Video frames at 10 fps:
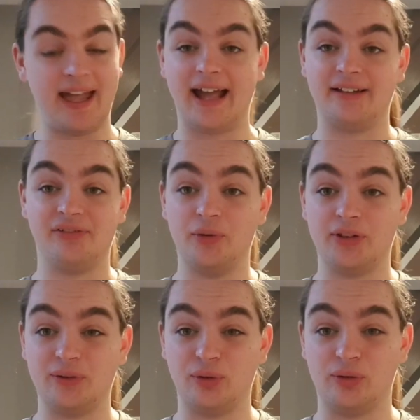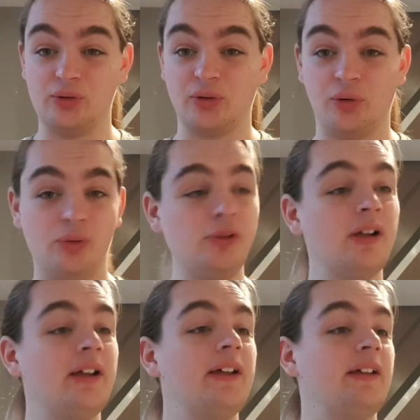I thought it just looked cool.
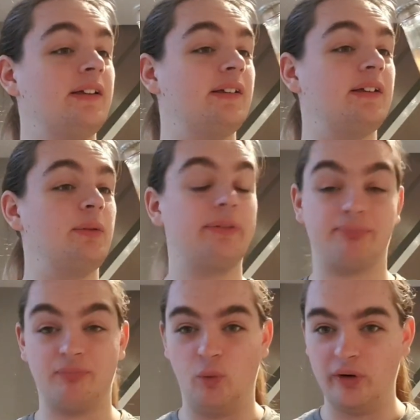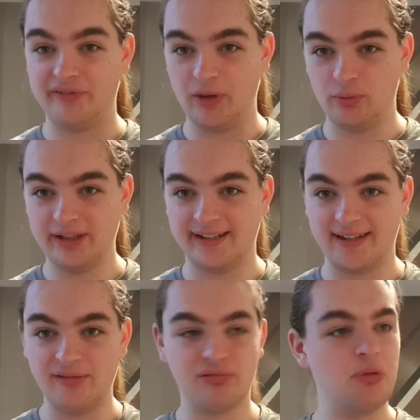It was one of the only
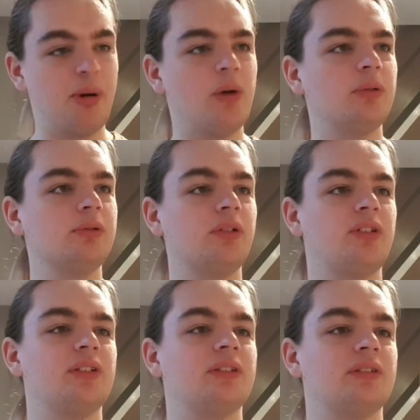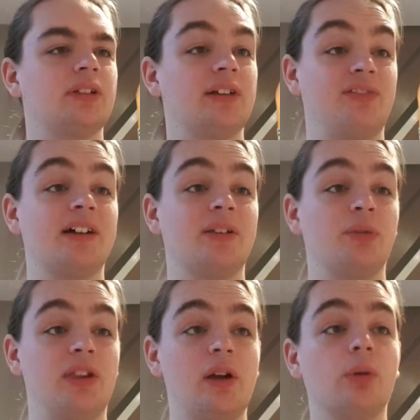see-through bottles, and in fact, it
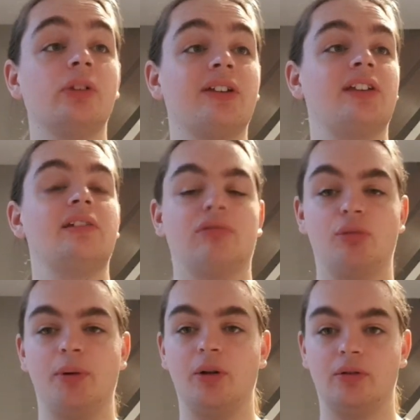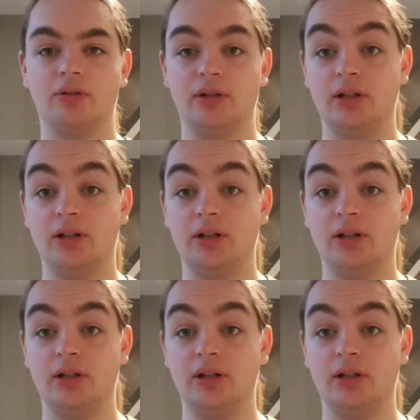was the only see-through bottle.